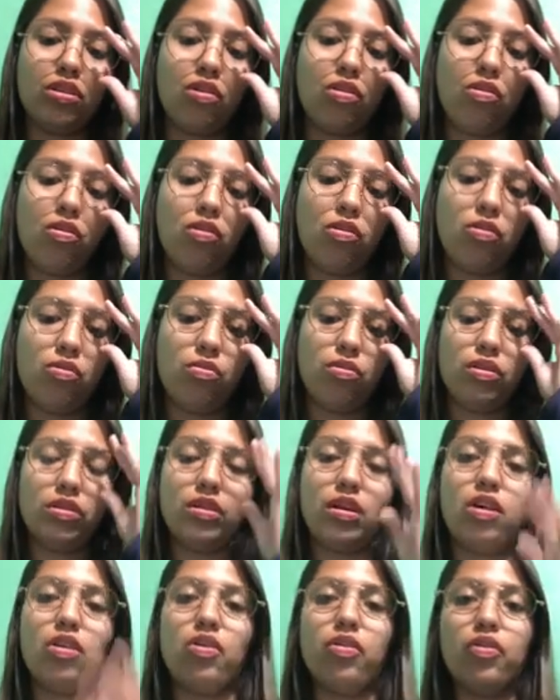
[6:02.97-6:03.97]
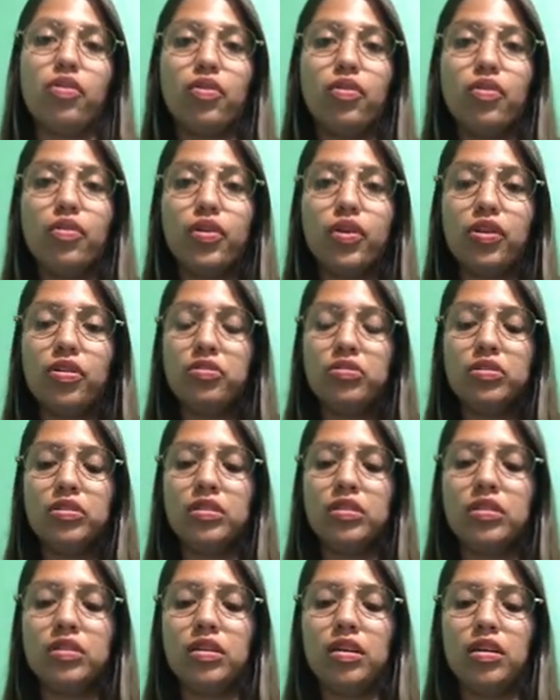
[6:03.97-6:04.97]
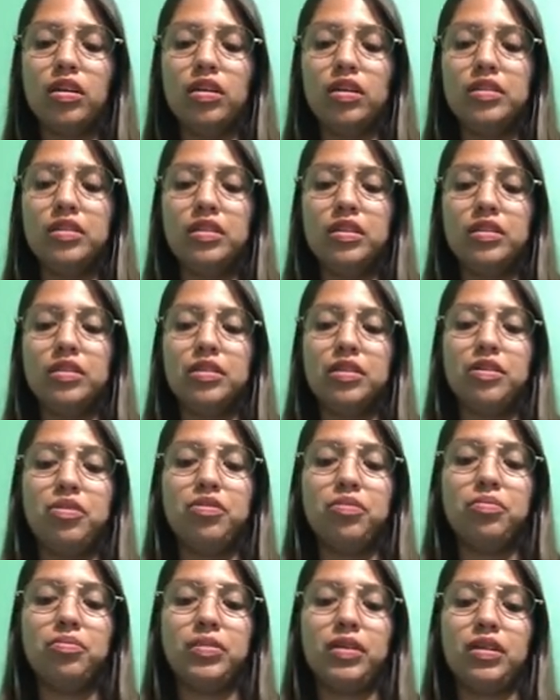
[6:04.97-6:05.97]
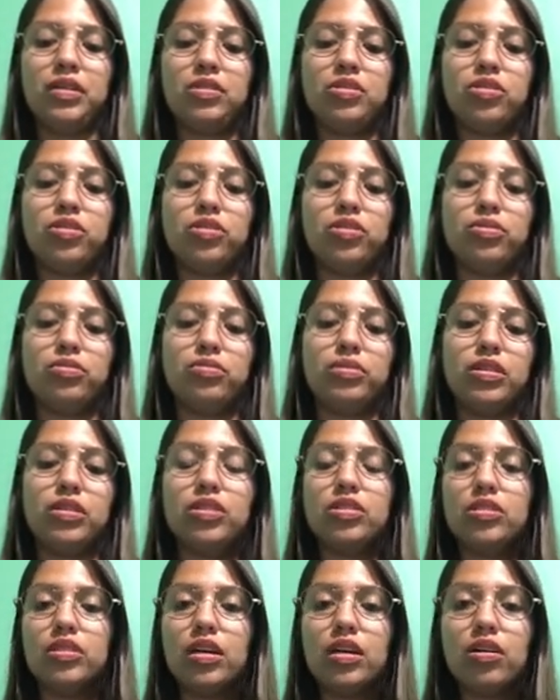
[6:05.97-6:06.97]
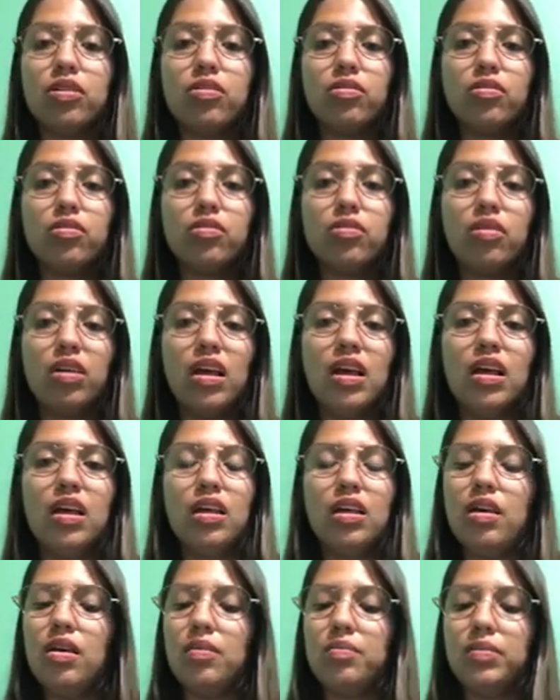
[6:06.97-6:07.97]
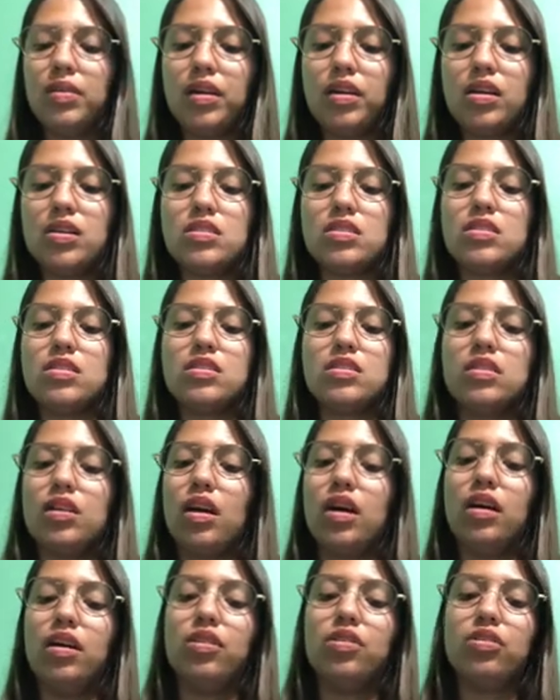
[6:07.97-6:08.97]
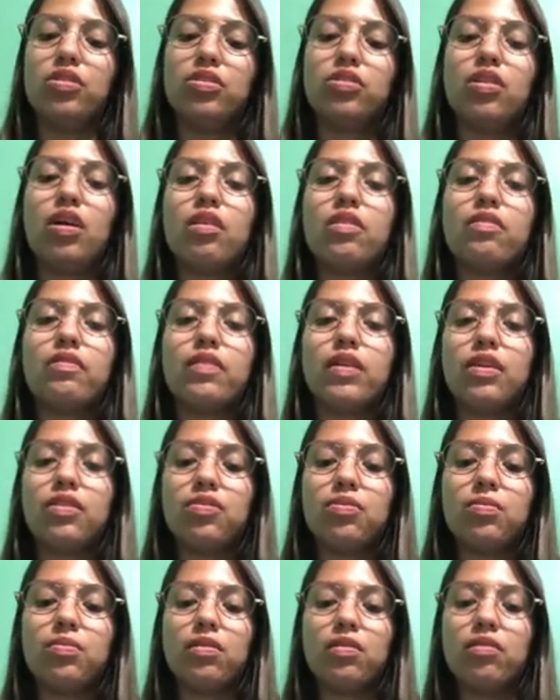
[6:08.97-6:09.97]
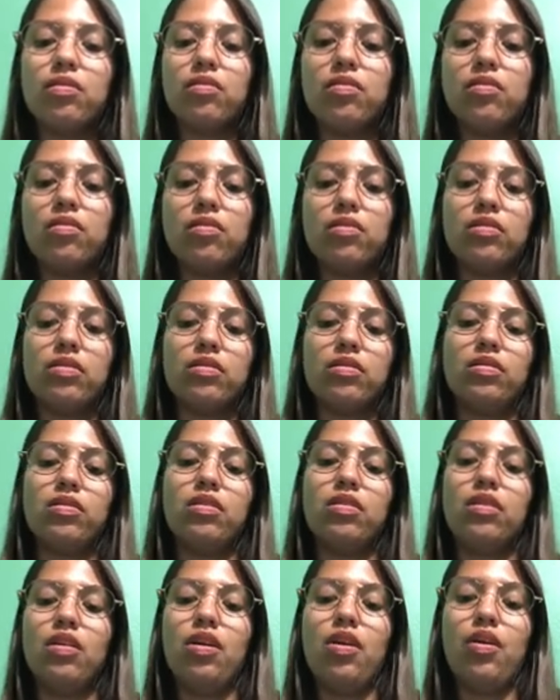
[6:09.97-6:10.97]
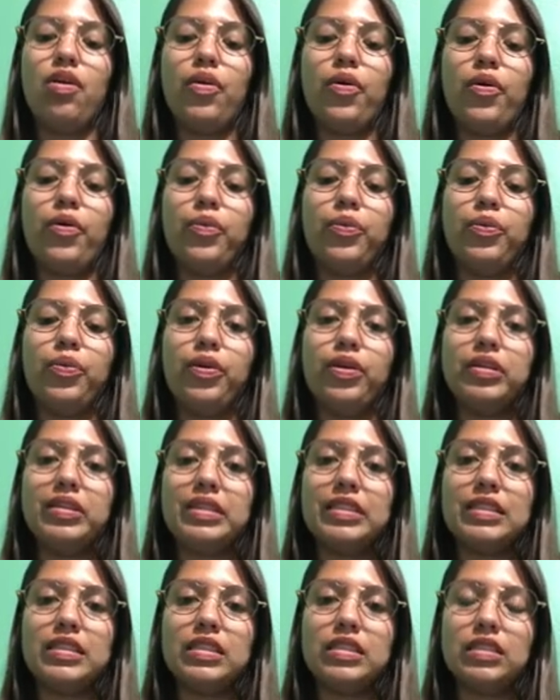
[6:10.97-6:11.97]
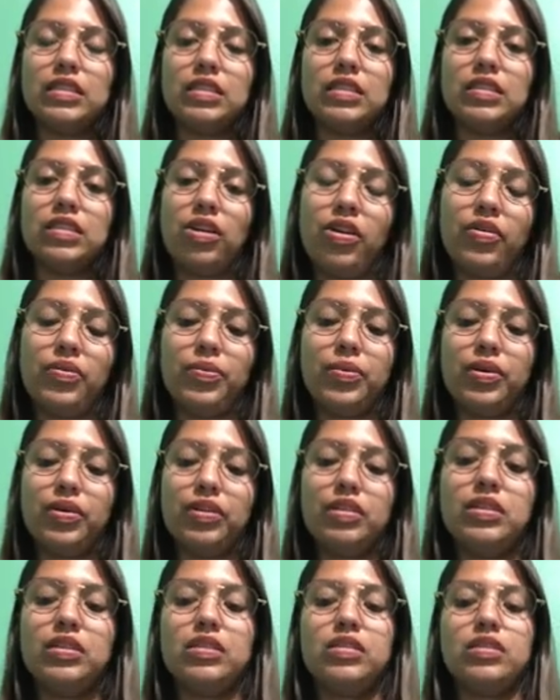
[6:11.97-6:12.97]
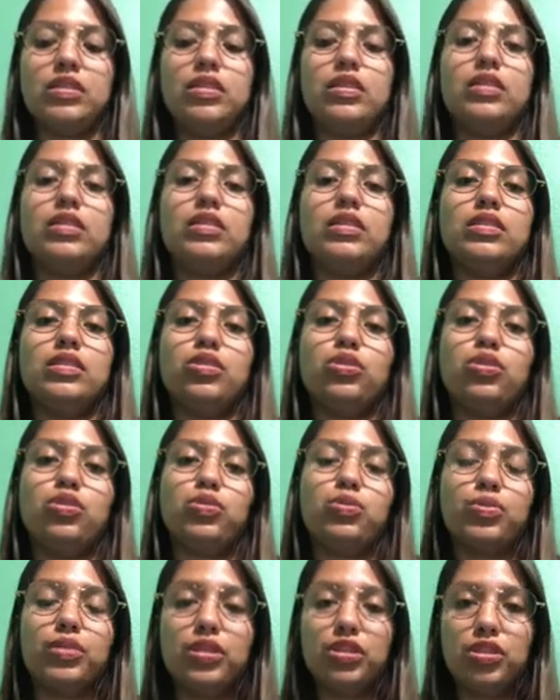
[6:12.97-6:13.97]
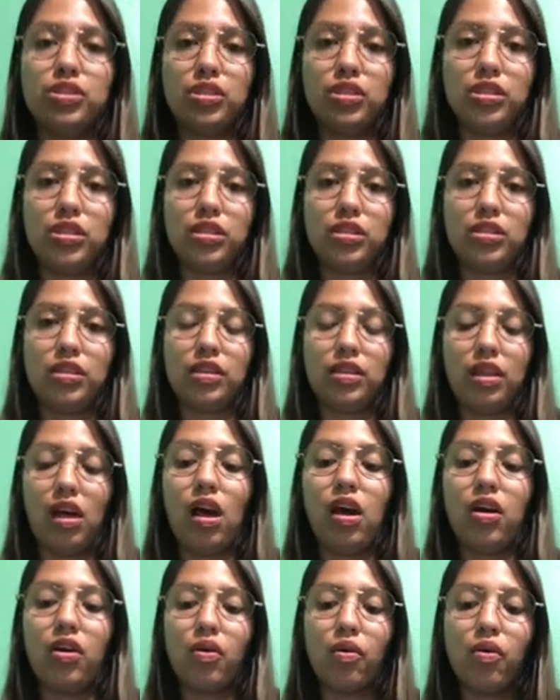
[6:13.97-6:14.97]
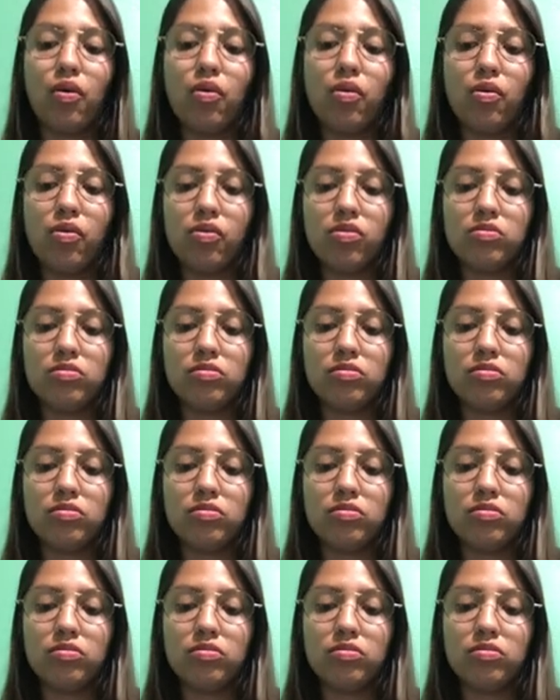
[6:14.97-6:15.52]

goal without using any legal means to reach that goal, because it's either not available or not realistic into reaching that goal.